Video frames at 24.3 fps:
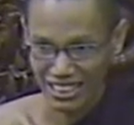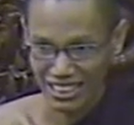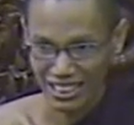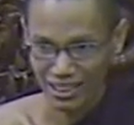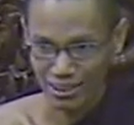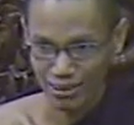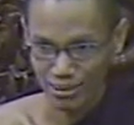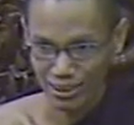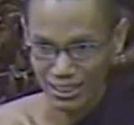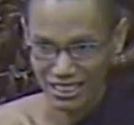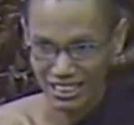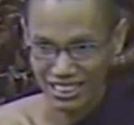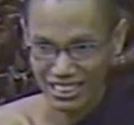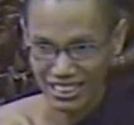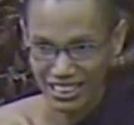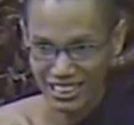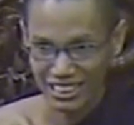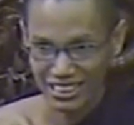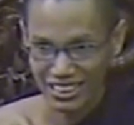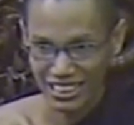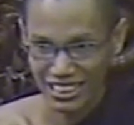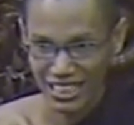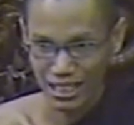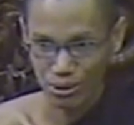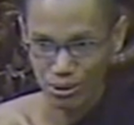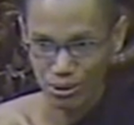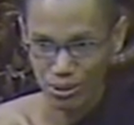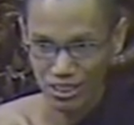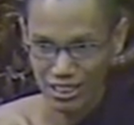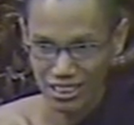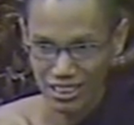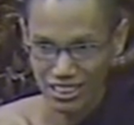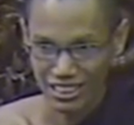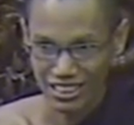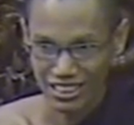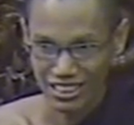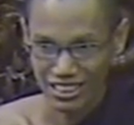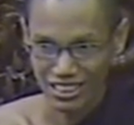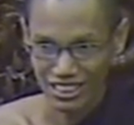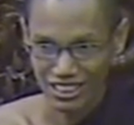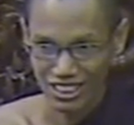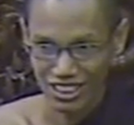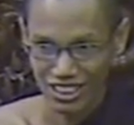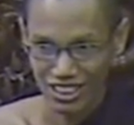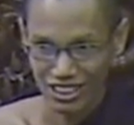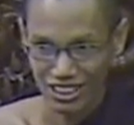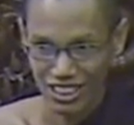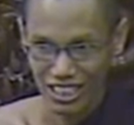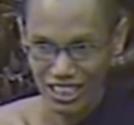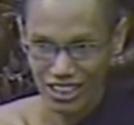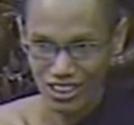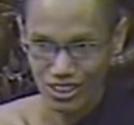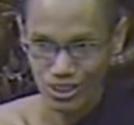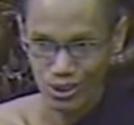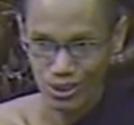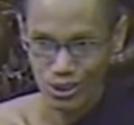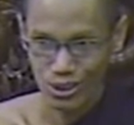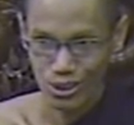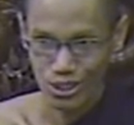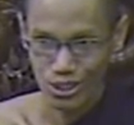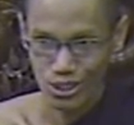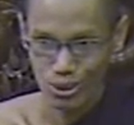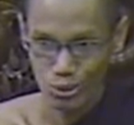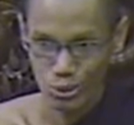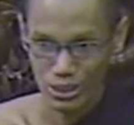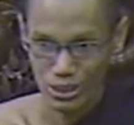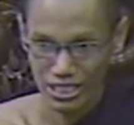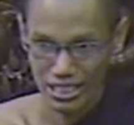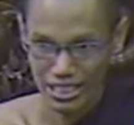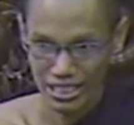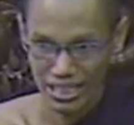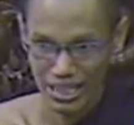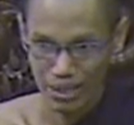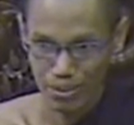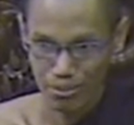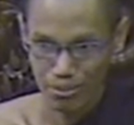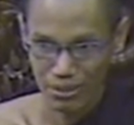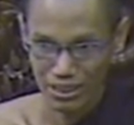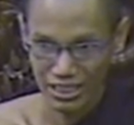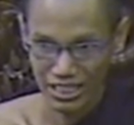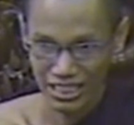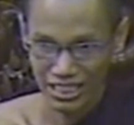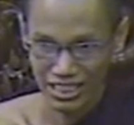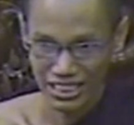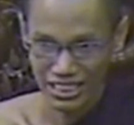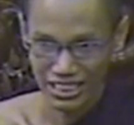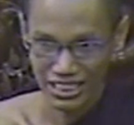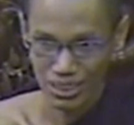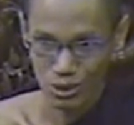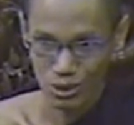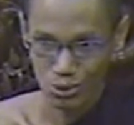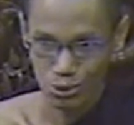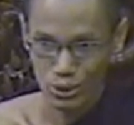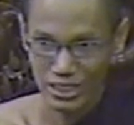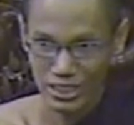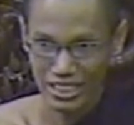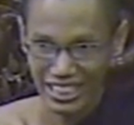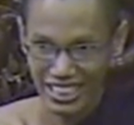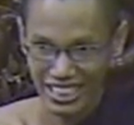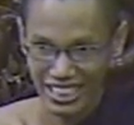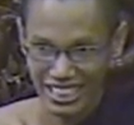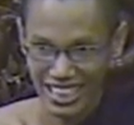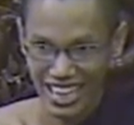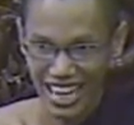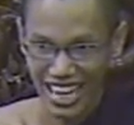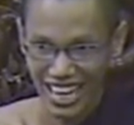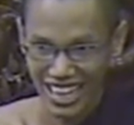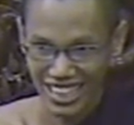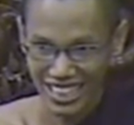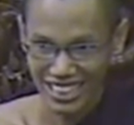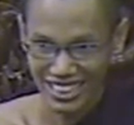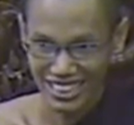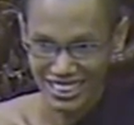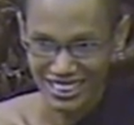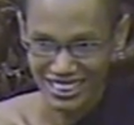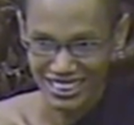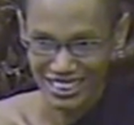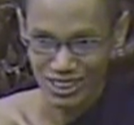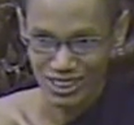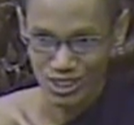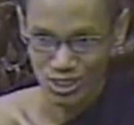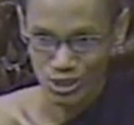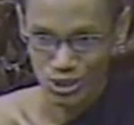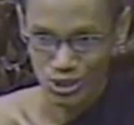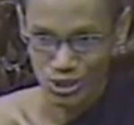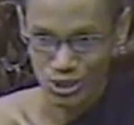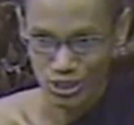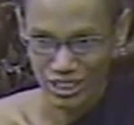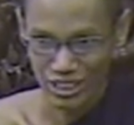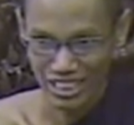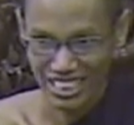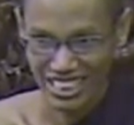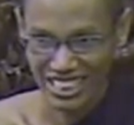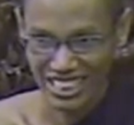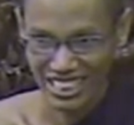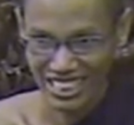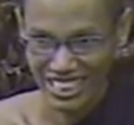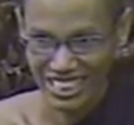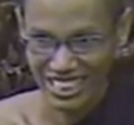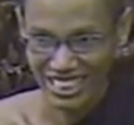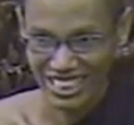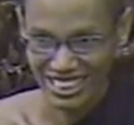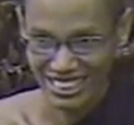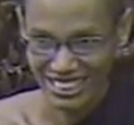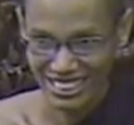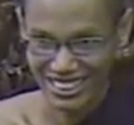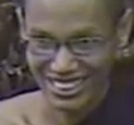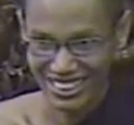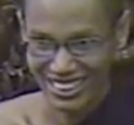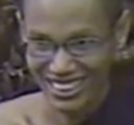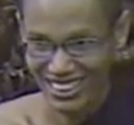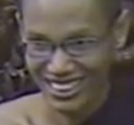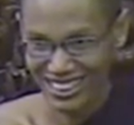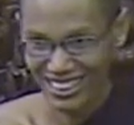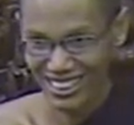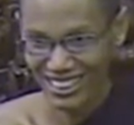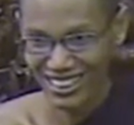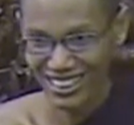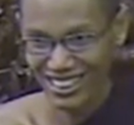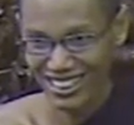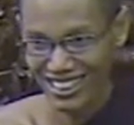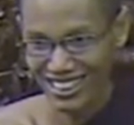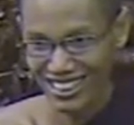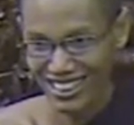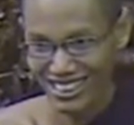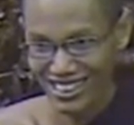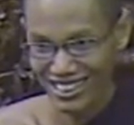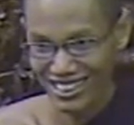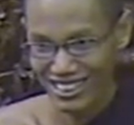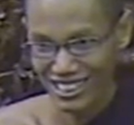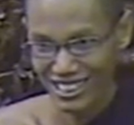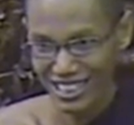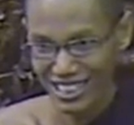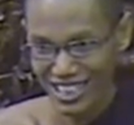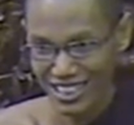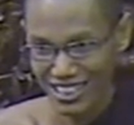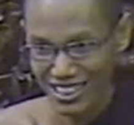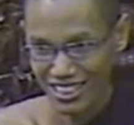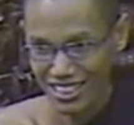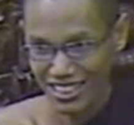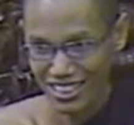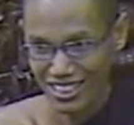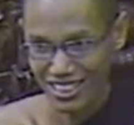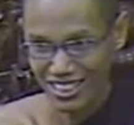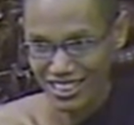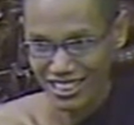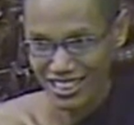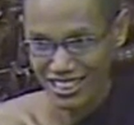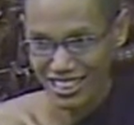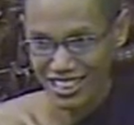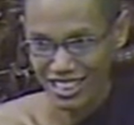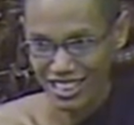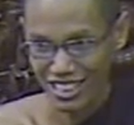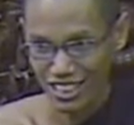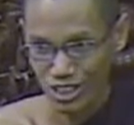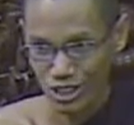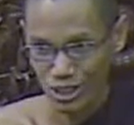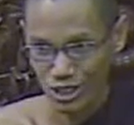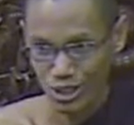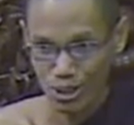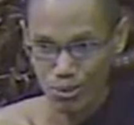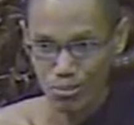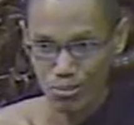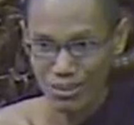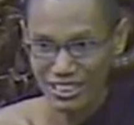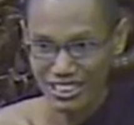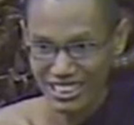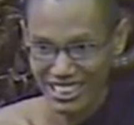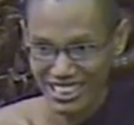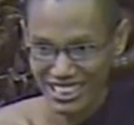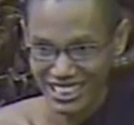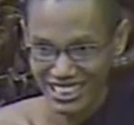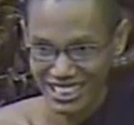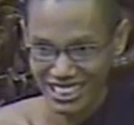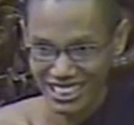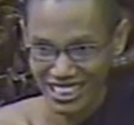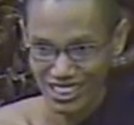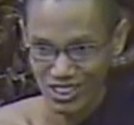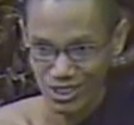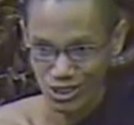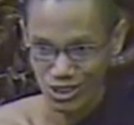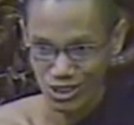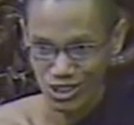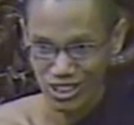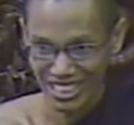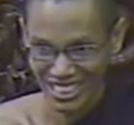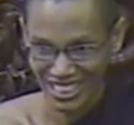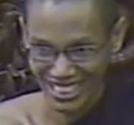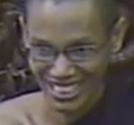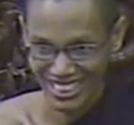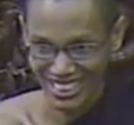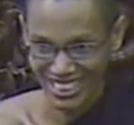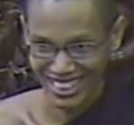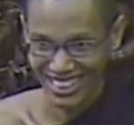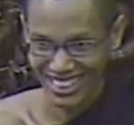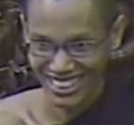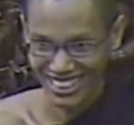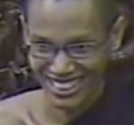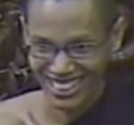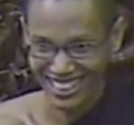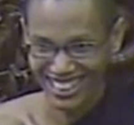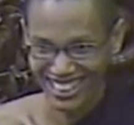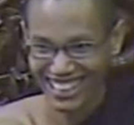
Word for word: Especially they are, no, cannot call wisdom, that is vitaka, good thinking. Huh? So initial application, good. Huh?